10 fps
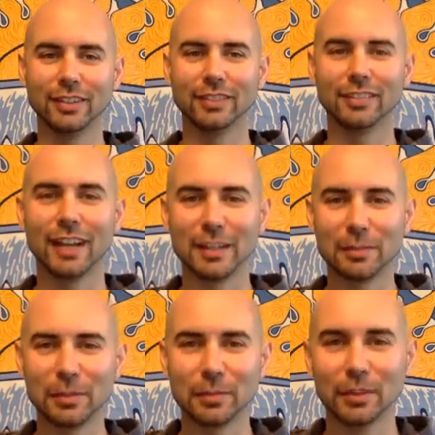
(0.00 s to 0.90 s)
guiding
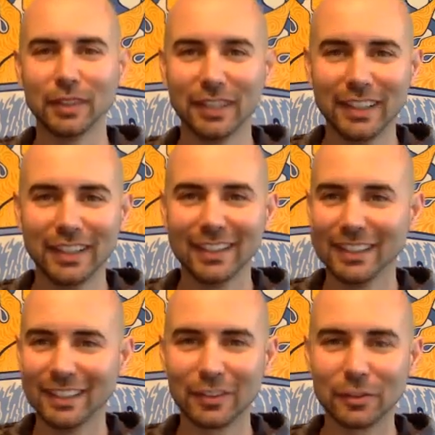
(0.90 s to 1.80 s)
people
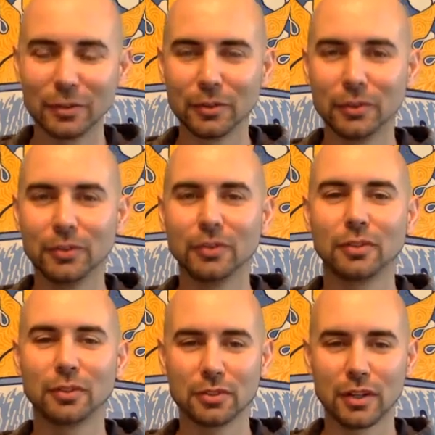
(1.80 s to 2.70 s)
through
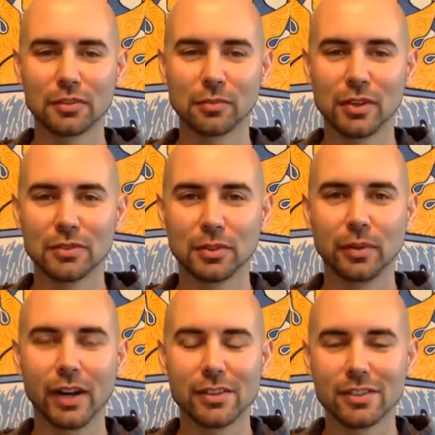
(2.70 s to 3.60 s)
a transformational
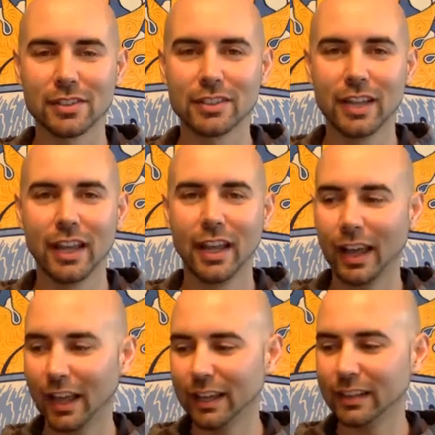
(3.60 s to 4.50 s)
process.
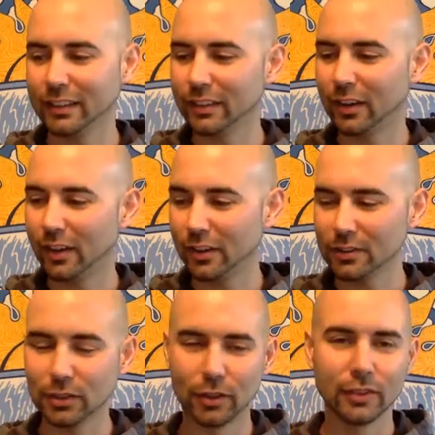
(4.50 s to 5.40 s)
And
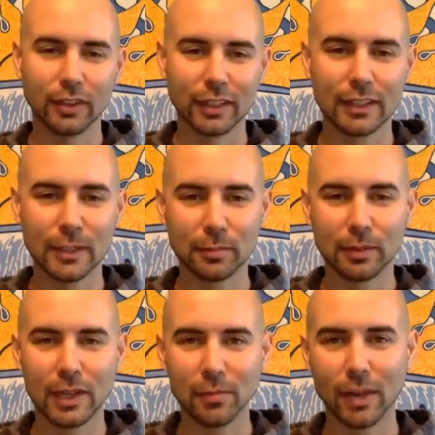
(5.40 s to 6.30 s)
also, I keep
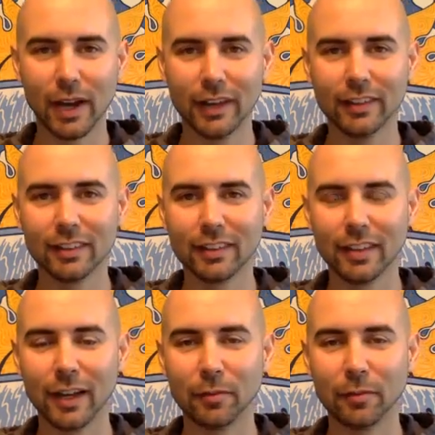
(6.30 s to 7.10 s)
in mind that